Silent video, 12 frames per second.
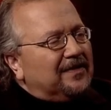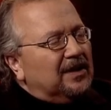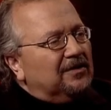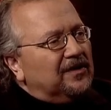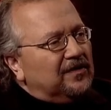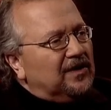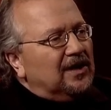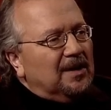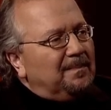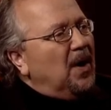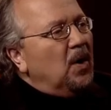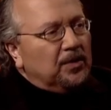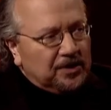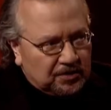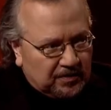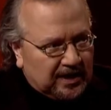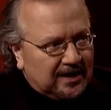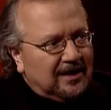There is still a
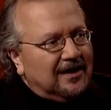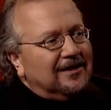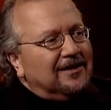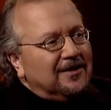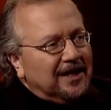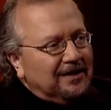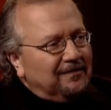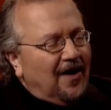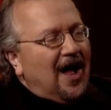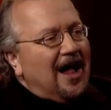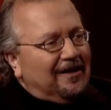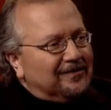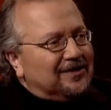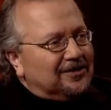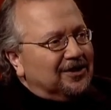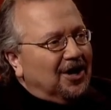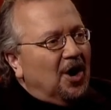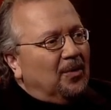poetry involved to
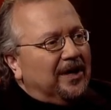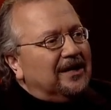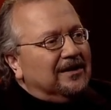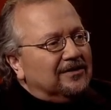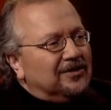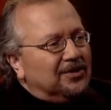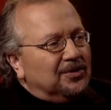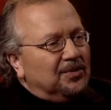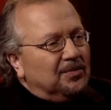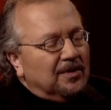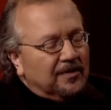going to